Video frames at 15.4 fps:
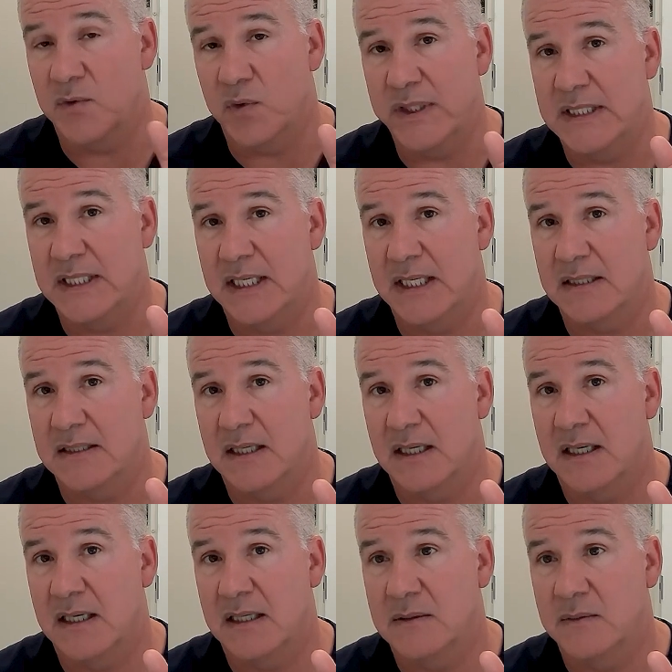avoid
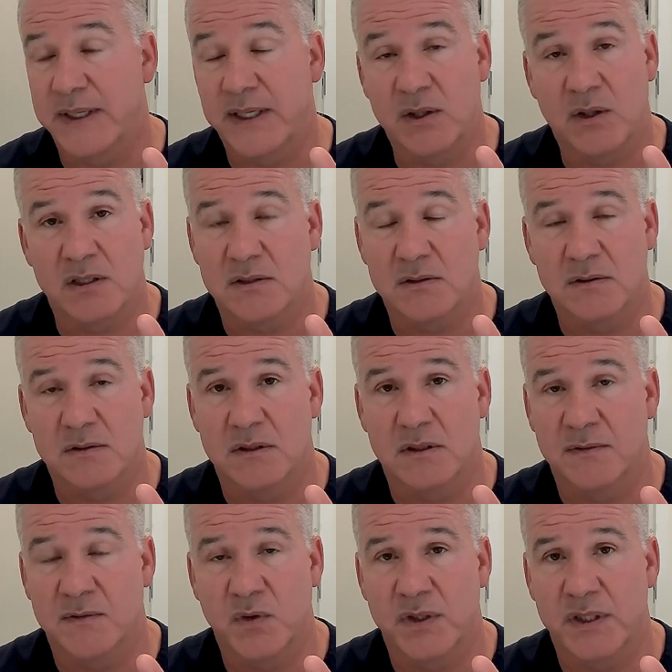that. We can also
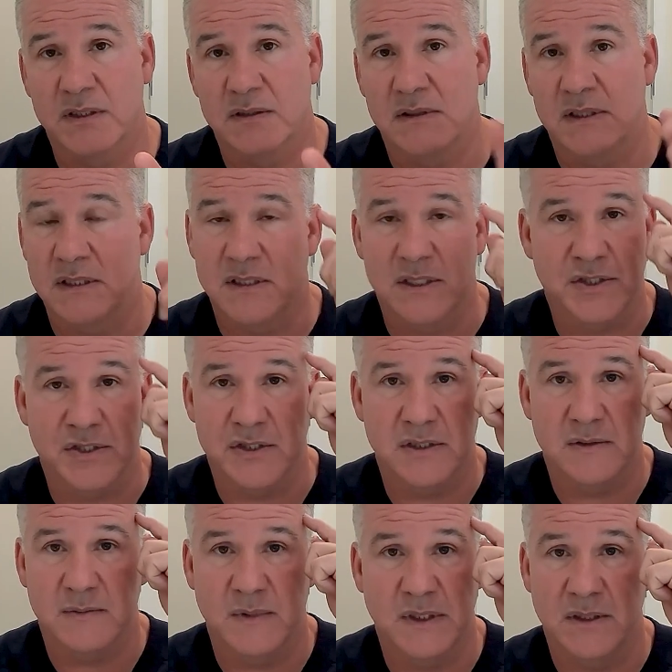avoid
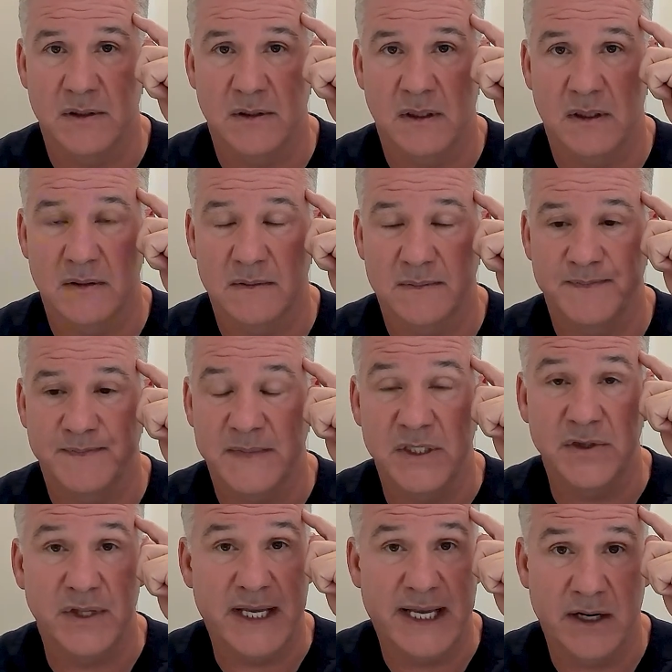incisions
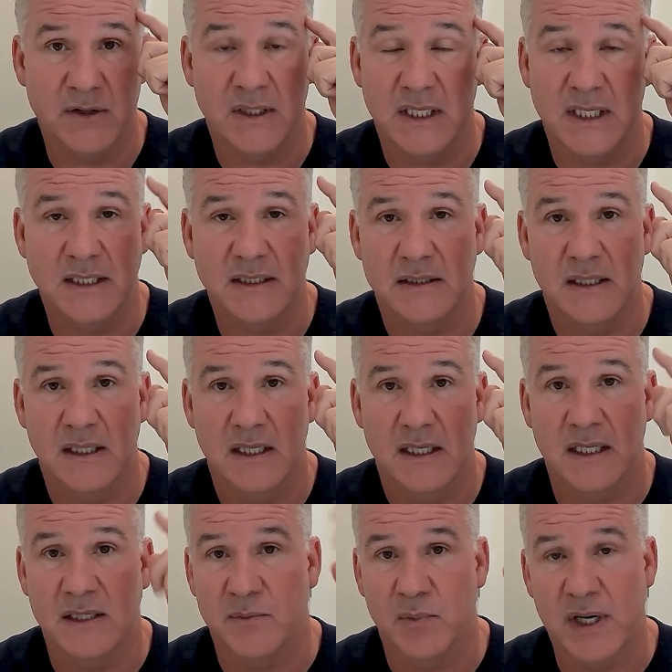near the hairline,
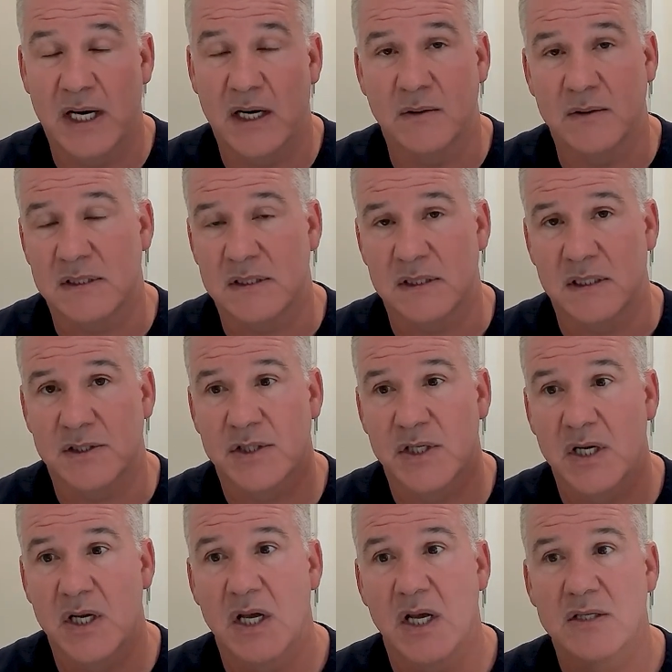in the brow and such.
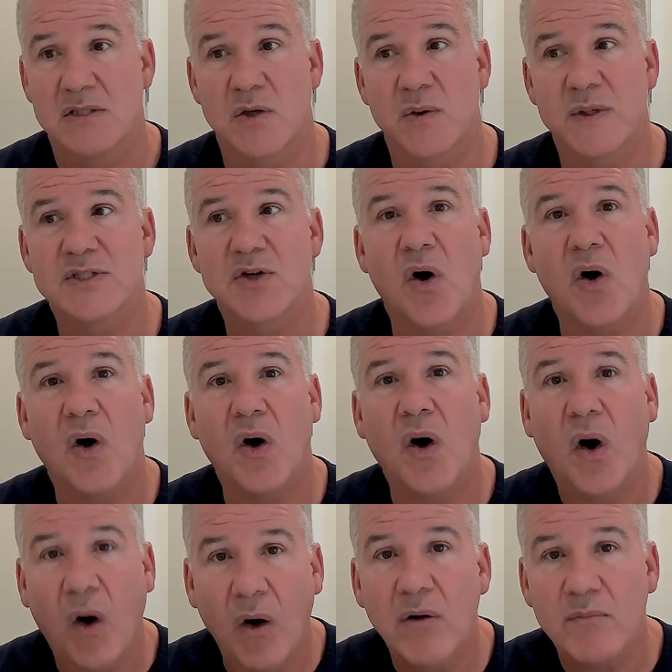So it's
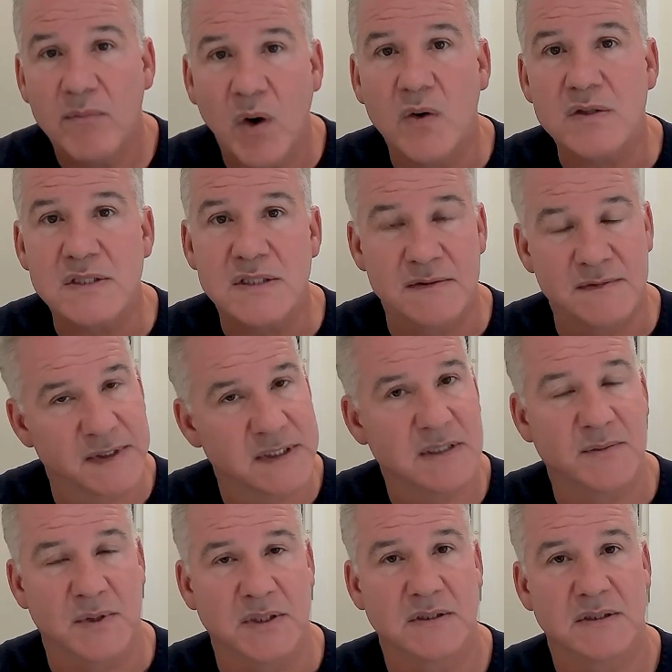almost
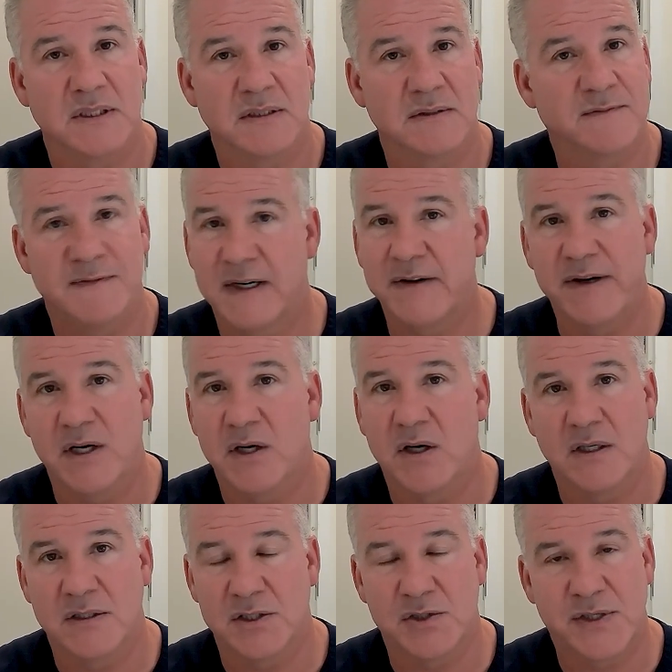invisible, very
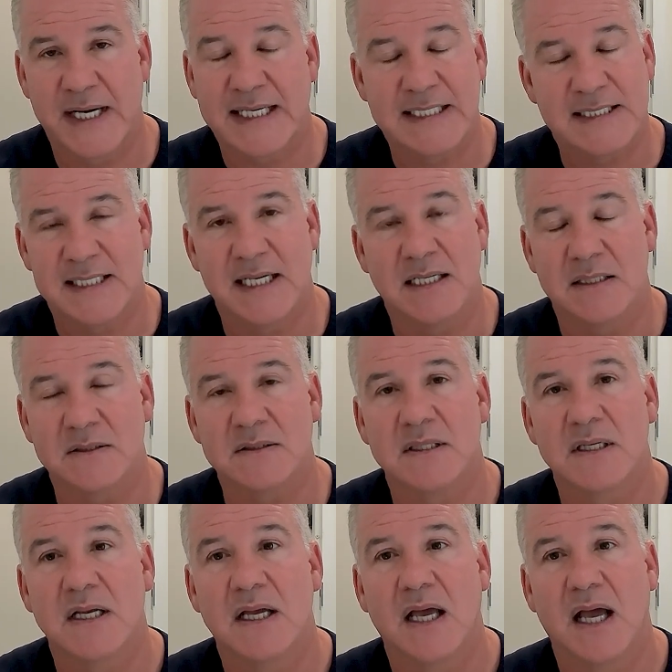hard to track it down.
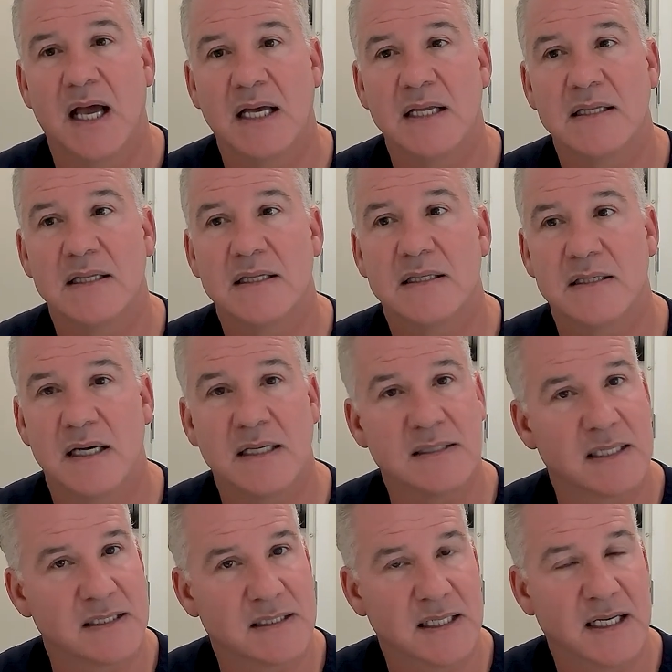And as
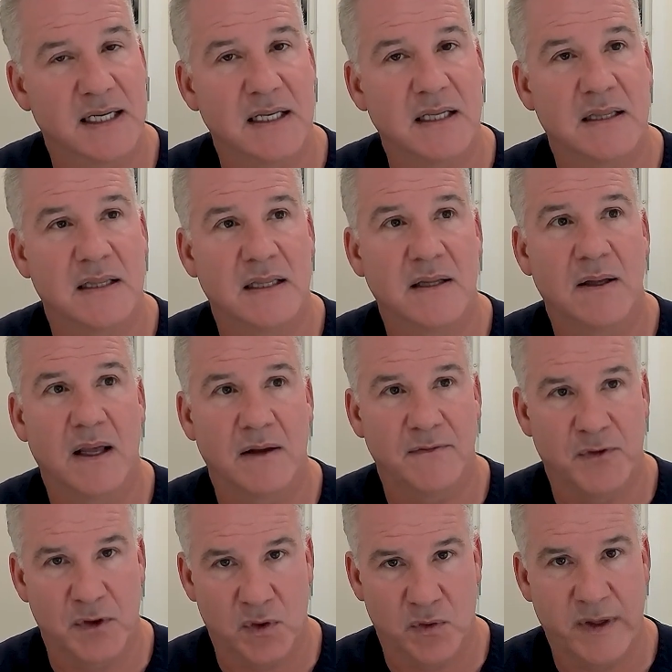I say,
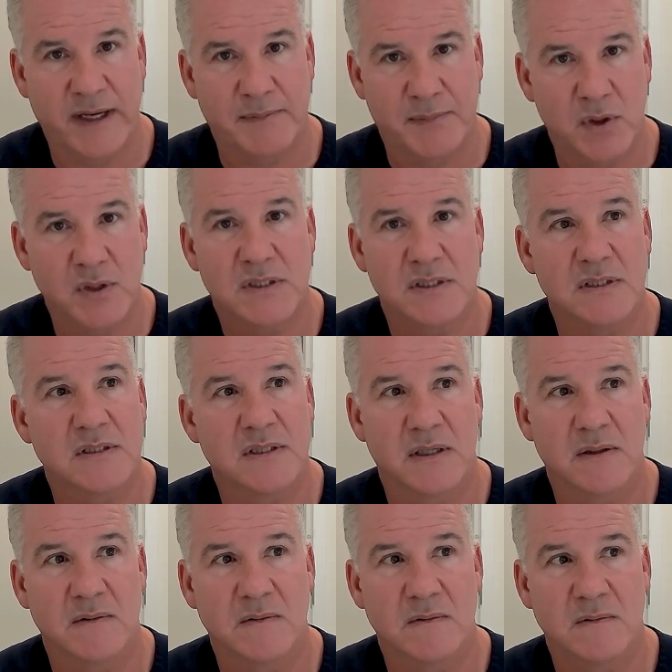for the right person,
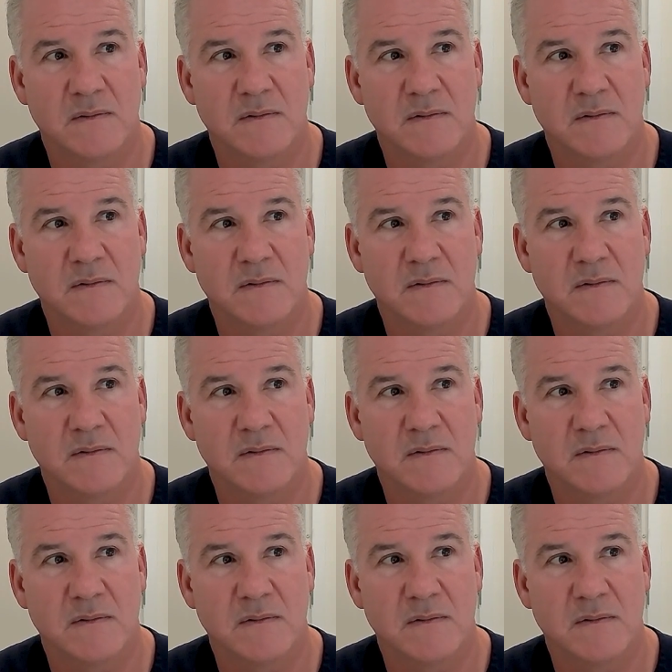we